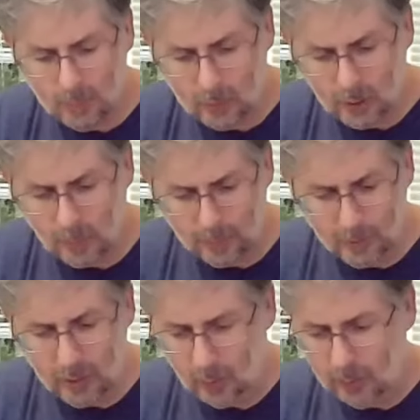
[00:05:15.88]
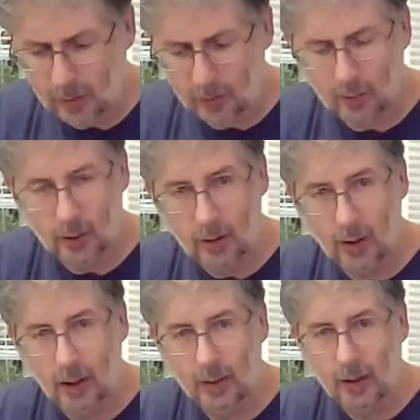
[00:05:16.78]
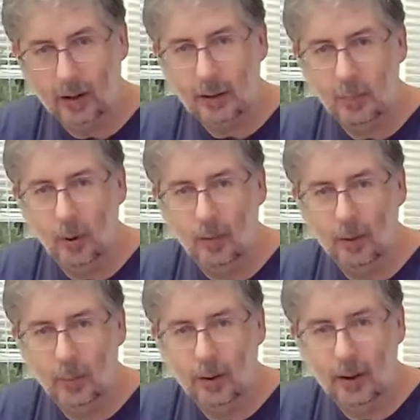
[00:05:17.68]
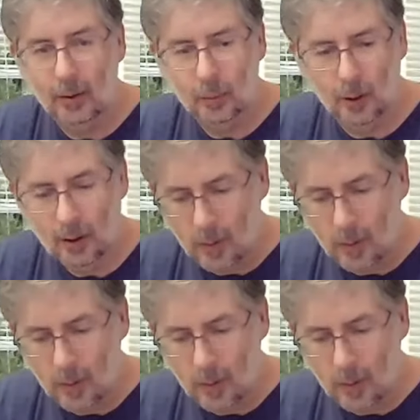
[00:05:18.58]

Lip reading: Yeah, this one here is really good. I'll get more of this one here as well.